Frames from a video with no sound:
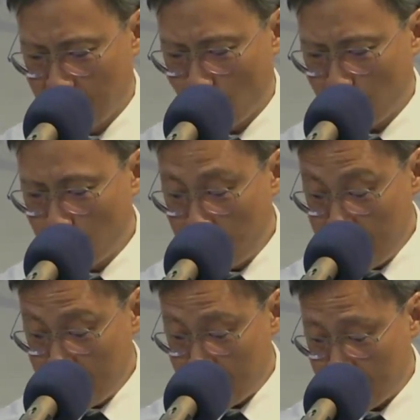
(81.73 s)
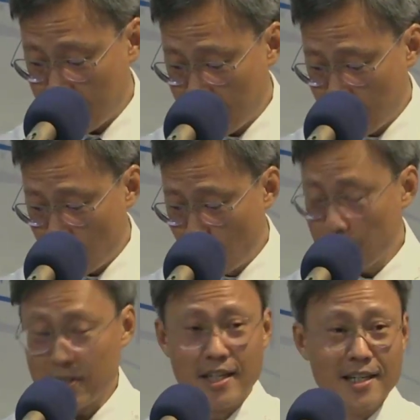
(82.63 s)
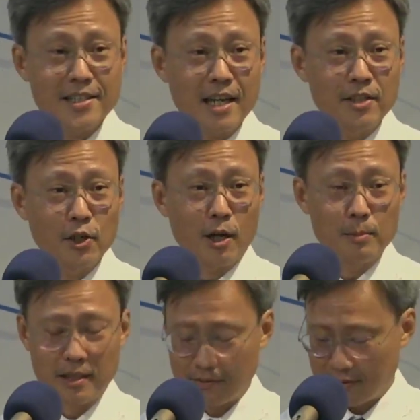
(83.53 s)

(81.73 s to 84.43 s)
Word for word: What do these superstars have in common?